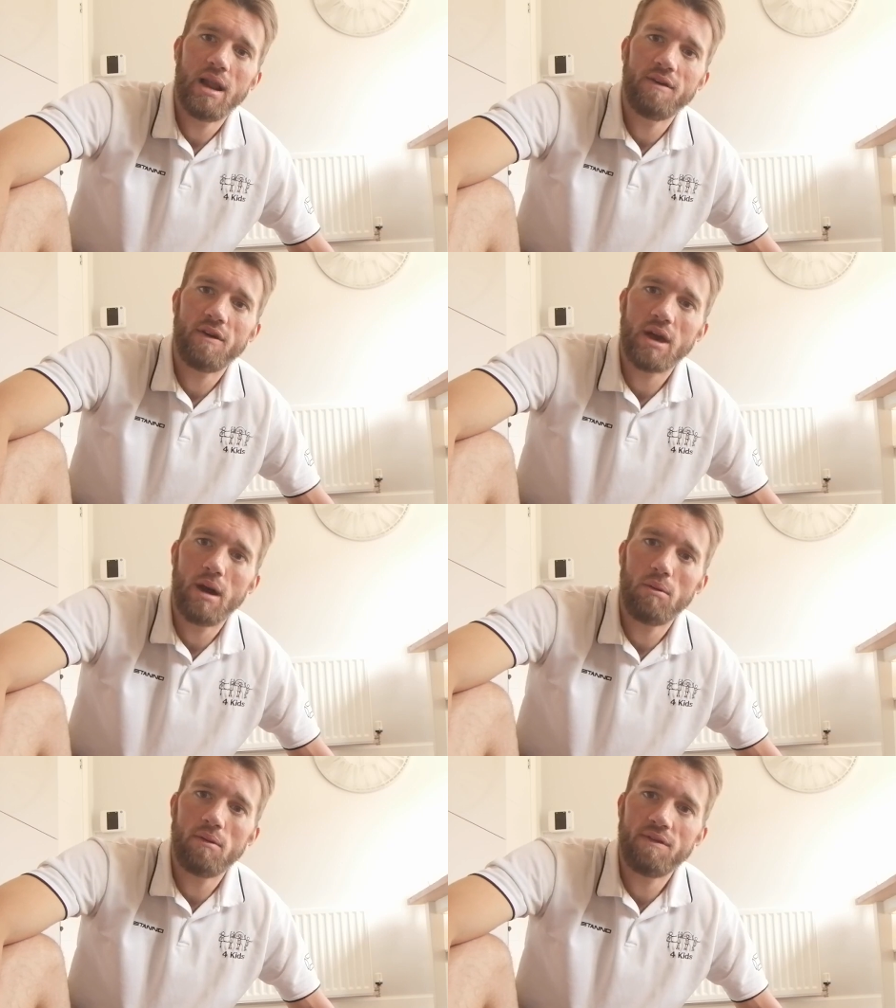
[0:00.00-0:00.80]
and if I
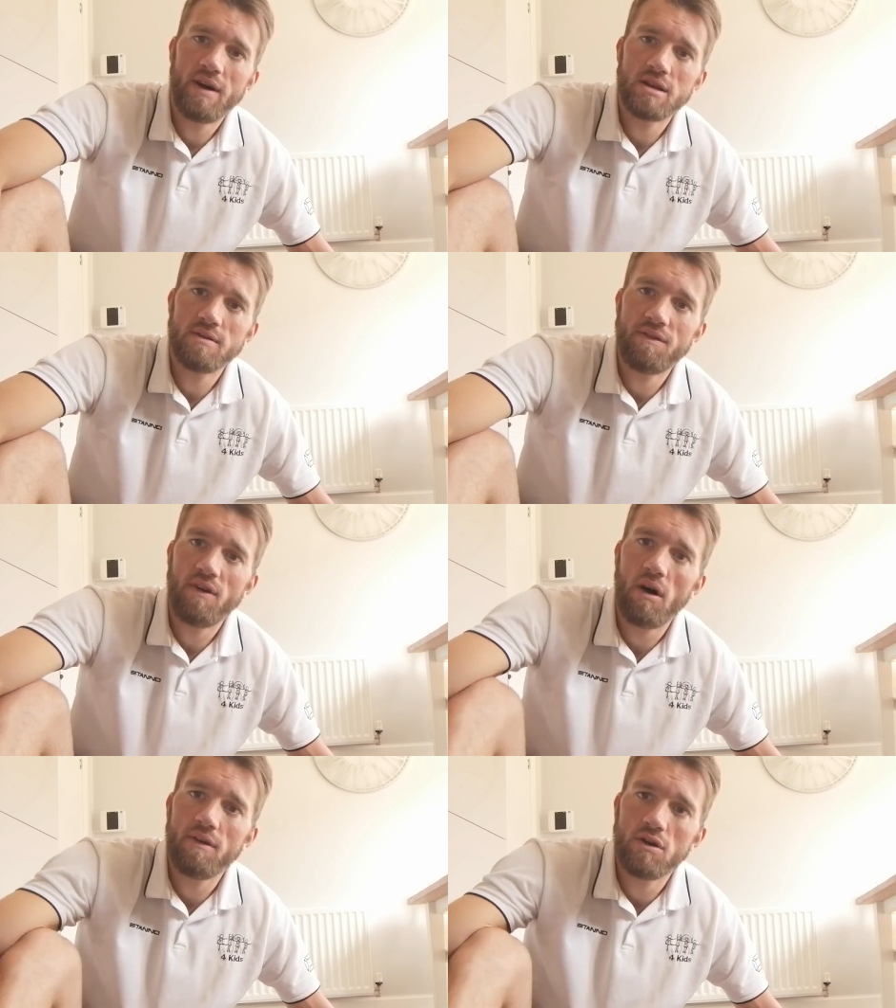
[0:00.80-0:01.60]
get
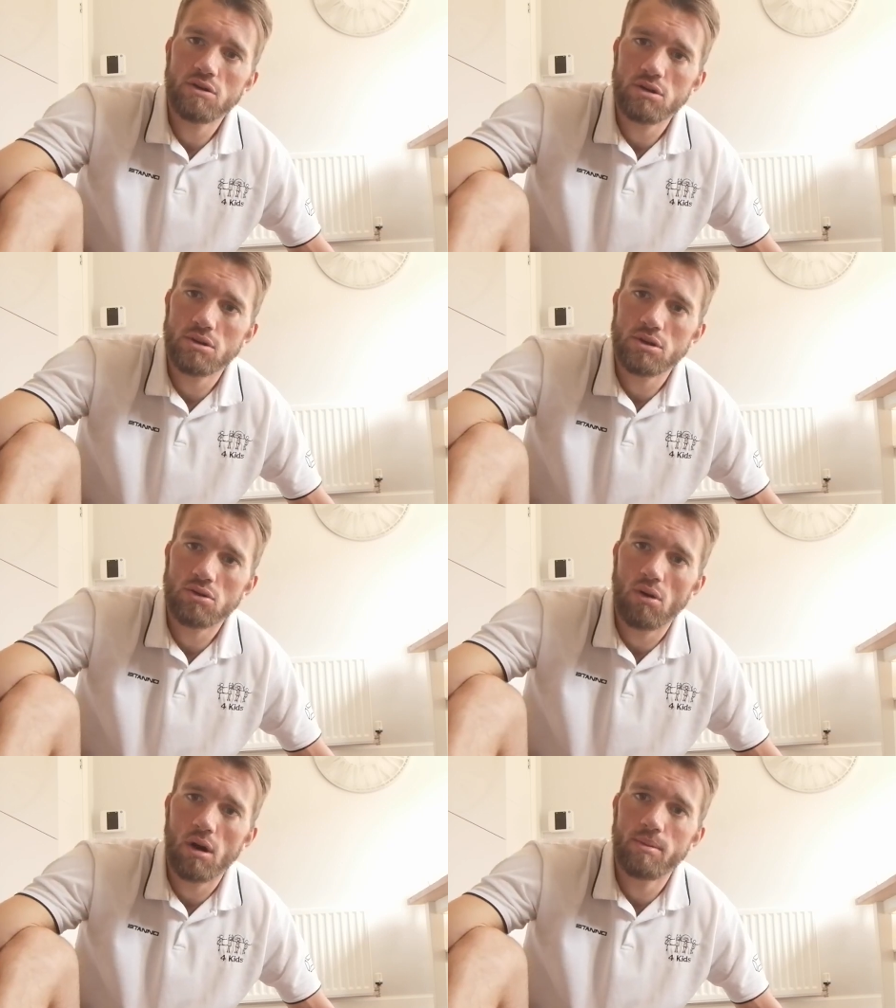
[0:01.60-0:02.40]
1,500
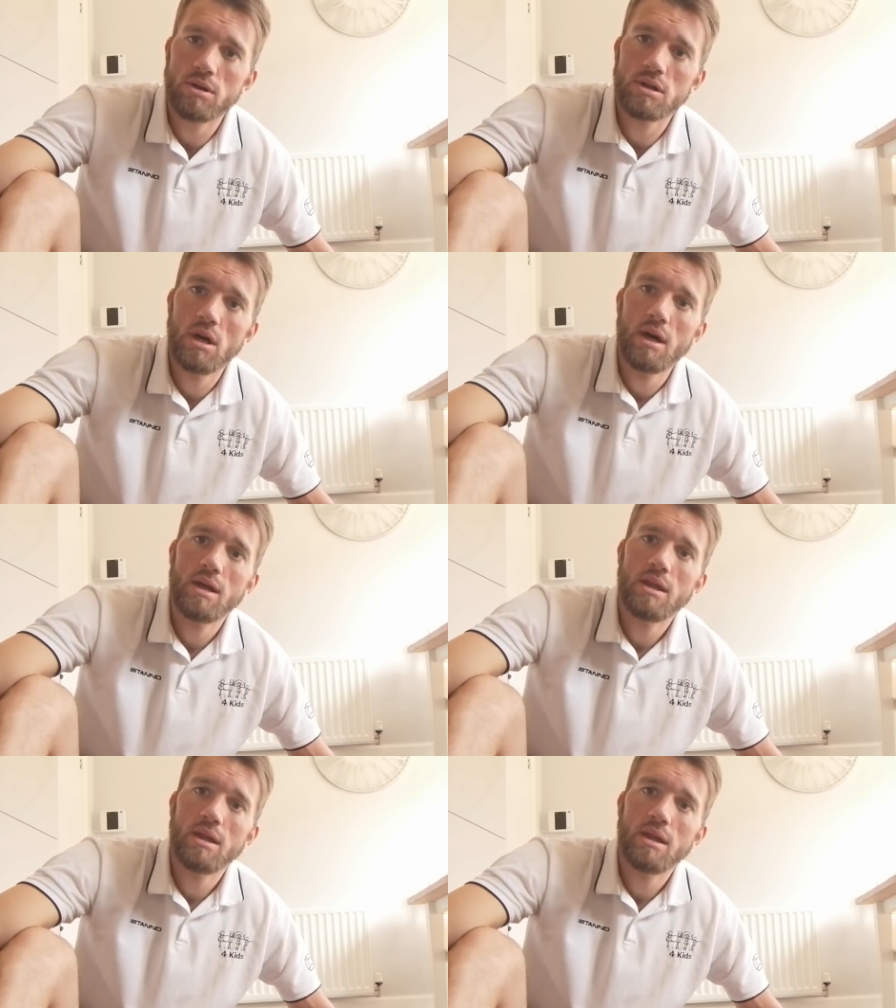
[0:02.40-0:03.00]
subscribers,